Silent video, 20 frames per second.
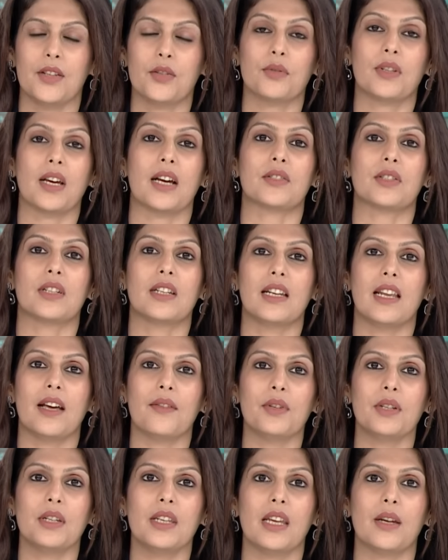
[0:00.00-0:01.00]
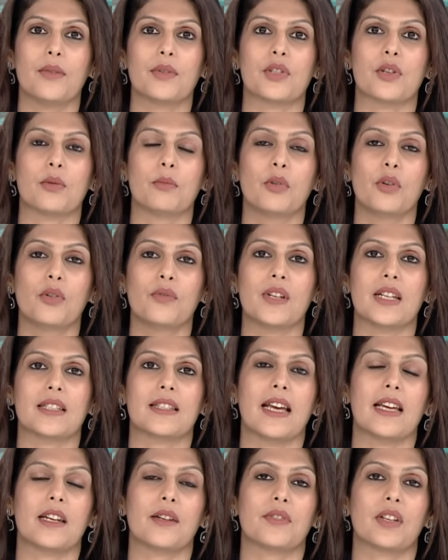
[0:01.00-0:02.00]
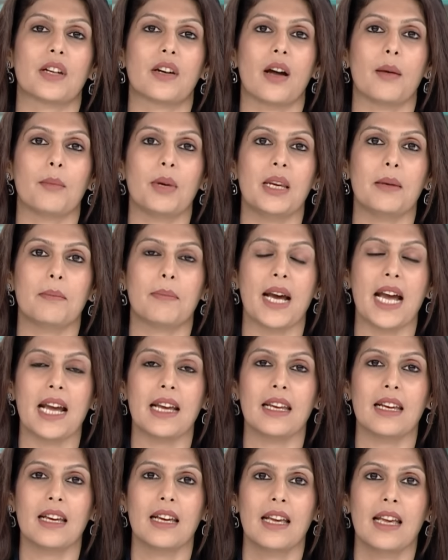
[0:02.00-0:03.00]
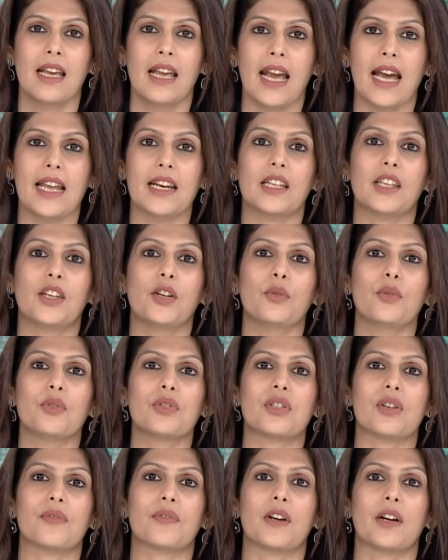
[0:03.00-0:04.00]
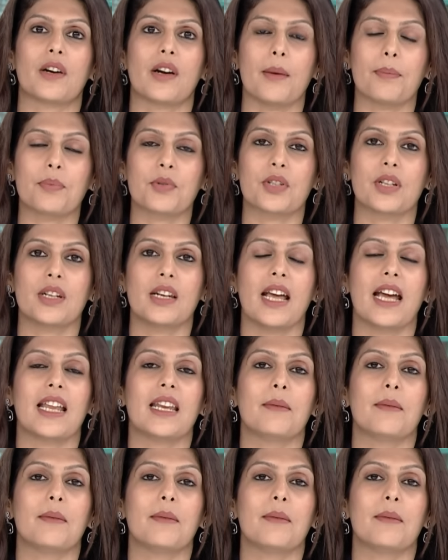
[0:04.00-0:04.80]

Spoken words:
2011, he was removed as head of the Grameen Bank and accused of corruption and